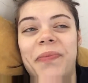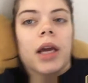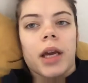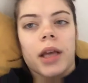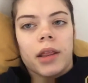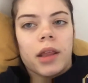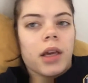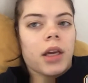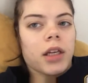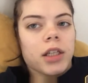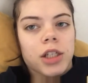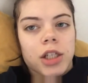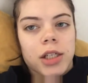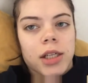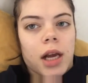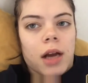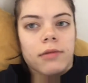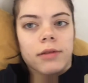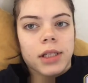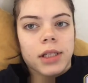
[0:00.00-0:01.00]
Like I think I
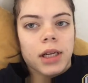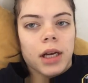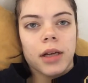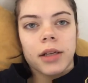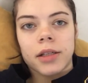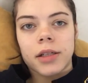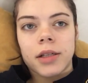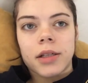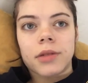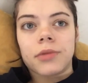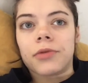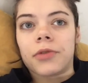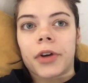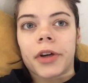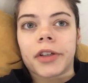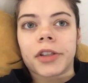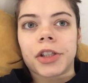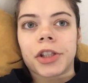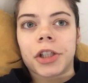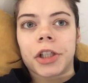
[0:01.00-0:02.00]
just sinus
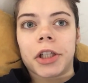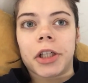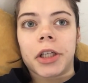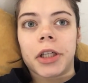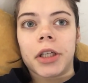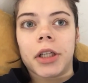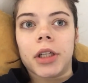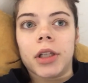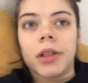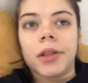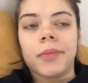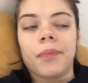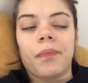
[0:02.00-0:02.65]
infection,